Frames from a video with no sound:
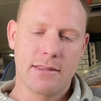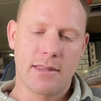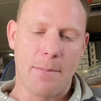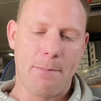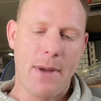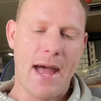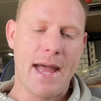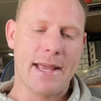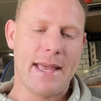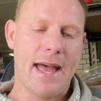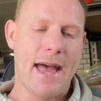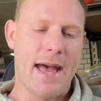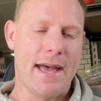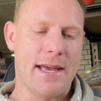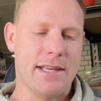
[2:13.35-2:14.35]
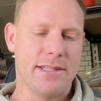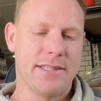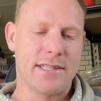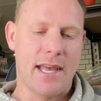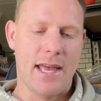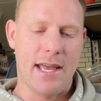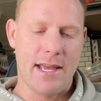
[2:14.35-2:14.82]
The back has
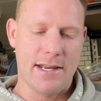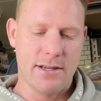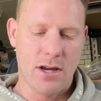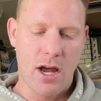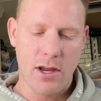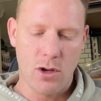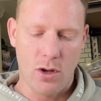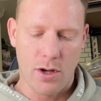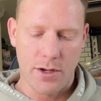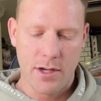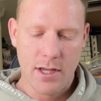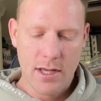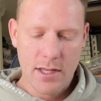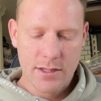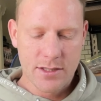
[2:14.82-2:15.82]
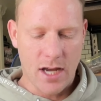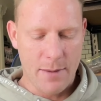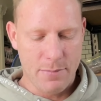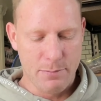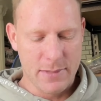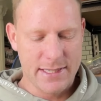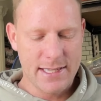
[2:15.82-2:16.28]
a nylon type
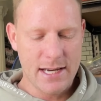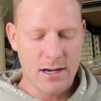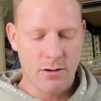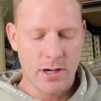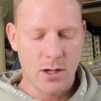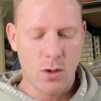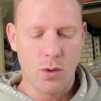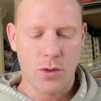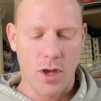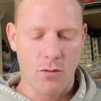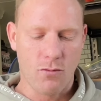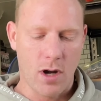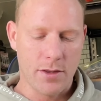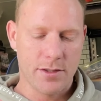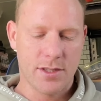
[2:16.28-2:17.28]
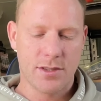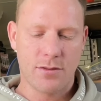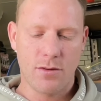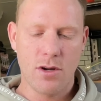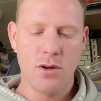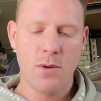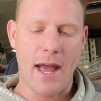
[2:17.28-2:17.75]
of material that runs
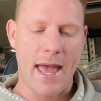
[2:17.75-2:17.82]
through,